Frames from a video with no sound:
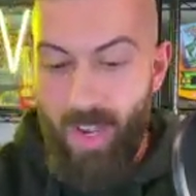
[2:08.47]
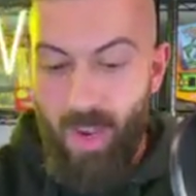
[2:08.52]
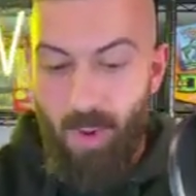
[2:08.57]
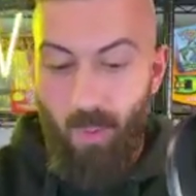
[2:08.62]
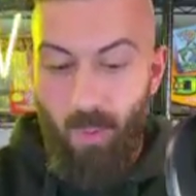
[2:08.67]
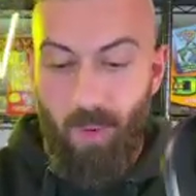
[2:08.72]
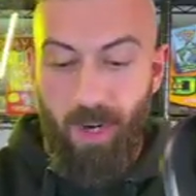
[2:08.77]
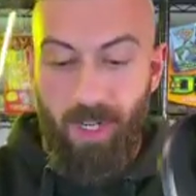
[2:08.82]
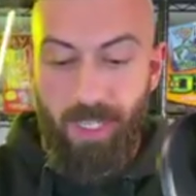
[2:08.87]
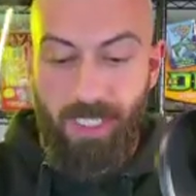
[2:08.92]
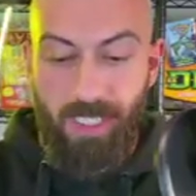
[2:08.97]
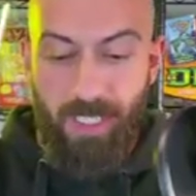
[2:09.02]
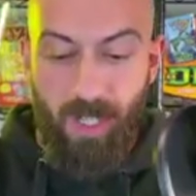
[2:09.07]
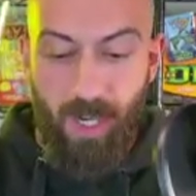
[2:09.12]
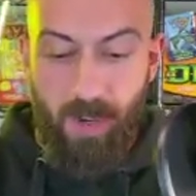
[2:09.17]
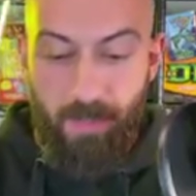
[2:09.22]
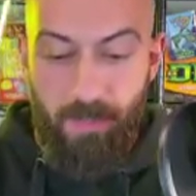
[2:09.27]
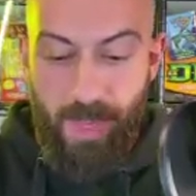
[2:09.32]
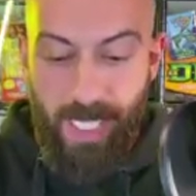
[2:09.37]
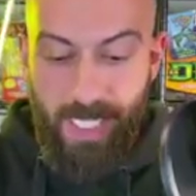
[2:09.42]
we're going to
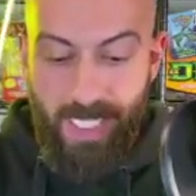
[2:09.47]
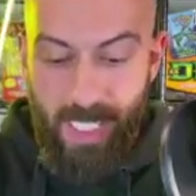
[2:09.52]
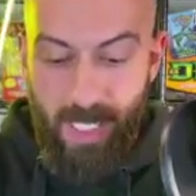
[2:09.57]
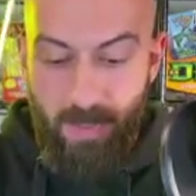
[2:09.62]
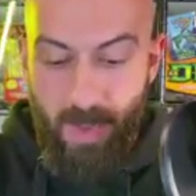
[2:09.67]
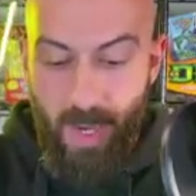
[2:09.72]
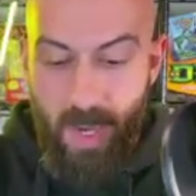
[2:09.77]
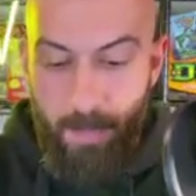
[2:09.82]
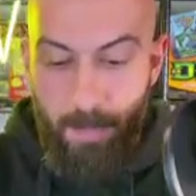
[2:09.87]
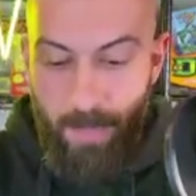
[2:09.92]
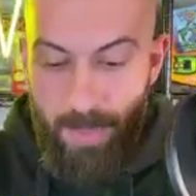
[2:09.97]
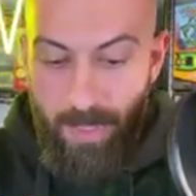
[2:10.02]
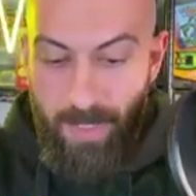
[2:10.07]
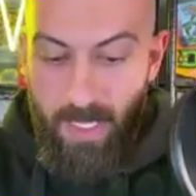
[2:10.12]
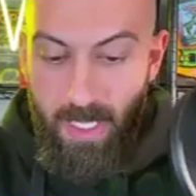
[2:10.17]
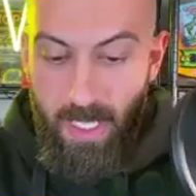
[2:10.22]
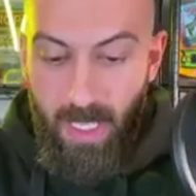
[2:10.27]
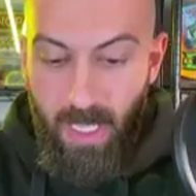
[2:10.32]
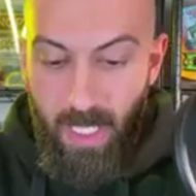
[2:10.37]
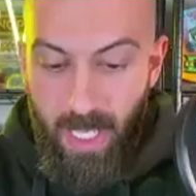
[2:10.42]
start mixing them up
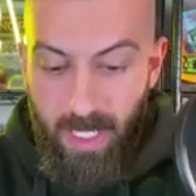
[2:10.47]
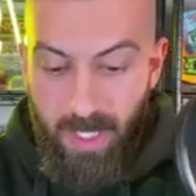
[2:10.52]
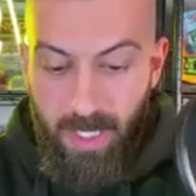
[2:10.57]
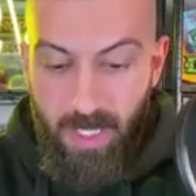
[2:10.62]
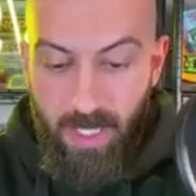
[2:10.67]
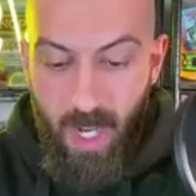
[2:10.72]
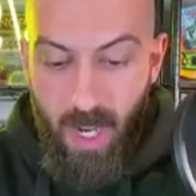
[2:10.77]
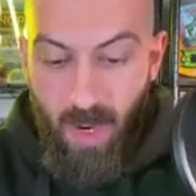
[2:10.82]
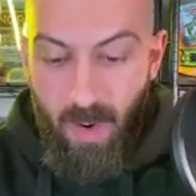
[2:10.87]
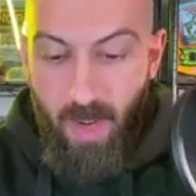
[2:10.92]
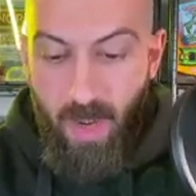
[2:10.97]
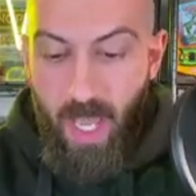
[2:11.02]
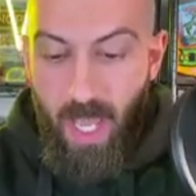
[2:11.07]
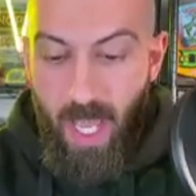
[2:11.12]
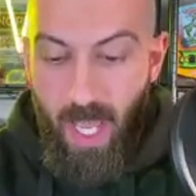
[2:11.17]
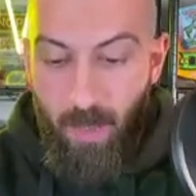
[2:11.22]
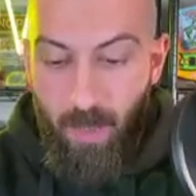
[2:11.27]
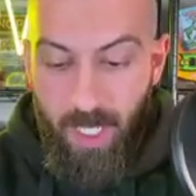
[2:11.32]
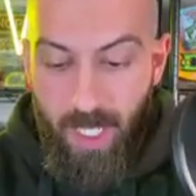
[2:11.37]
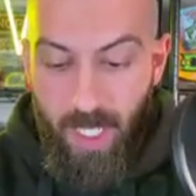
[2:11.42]
like so.
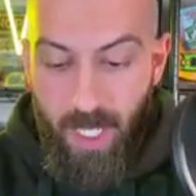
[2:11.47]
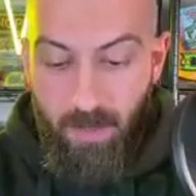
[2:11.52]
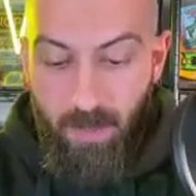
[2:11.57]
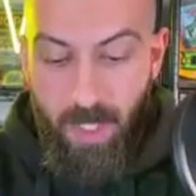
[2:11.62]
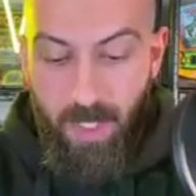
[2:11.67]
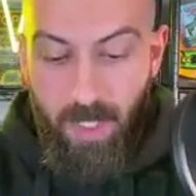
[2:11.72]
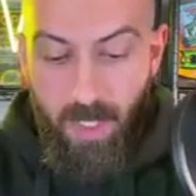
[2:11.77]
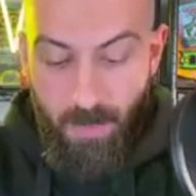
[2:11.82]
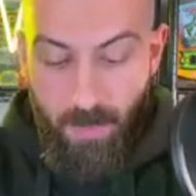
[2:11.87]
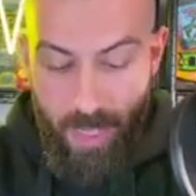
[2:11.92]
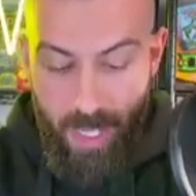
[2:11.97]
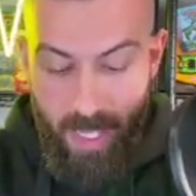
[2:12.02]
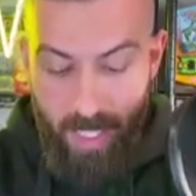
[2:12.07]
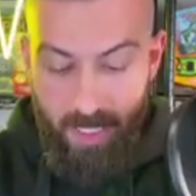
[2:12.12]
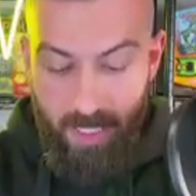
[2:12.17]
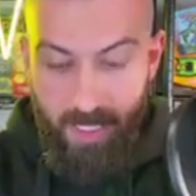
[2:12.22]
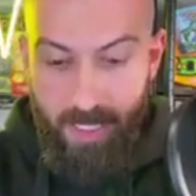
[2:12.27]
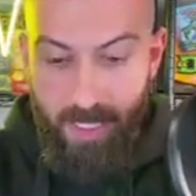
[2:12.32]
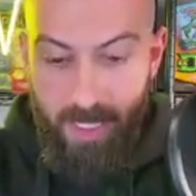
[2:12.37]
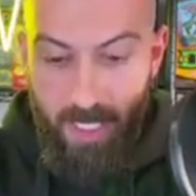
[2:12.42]
We're going to give them a good
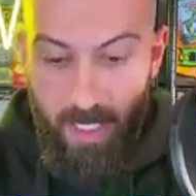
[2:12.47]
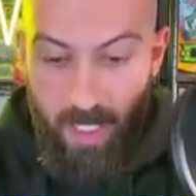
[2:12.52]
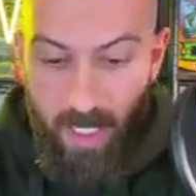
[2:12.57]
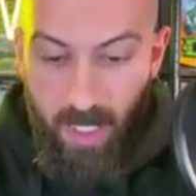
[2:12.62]
mix.